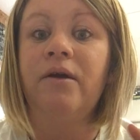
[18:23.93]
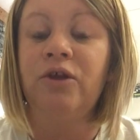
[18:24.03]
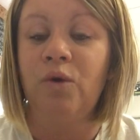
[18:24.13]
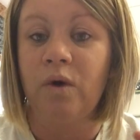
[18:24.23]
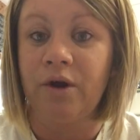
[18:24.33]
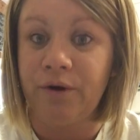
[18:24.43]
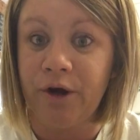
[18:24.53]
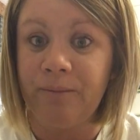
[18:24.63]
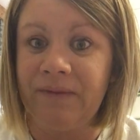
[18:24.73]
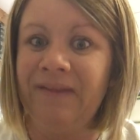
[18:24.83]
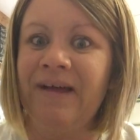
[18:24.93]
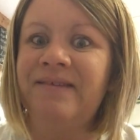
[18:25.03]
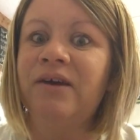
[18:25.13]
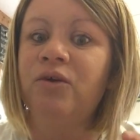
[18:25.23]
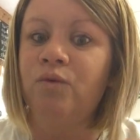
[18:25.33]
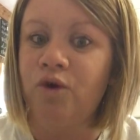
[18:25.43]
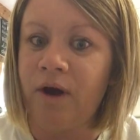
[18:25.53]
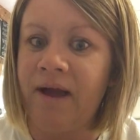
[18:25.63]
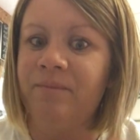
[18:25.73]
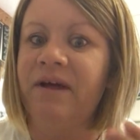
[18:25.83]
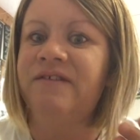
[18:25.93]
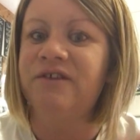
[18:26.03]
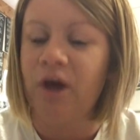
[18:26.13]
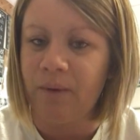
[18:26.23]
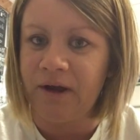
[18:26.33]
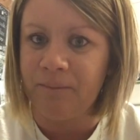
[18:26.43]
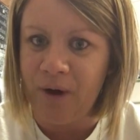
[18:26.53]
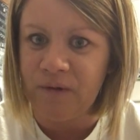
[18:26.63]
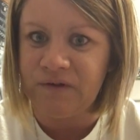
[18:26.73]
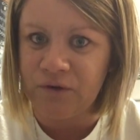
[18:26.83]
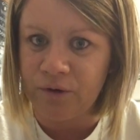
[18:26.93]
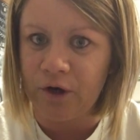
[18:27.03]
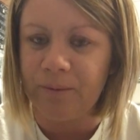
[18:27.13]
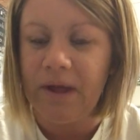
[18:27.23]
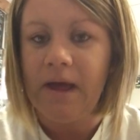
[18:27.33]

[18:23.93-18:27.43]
your group, then that's a great place to go in and post a group.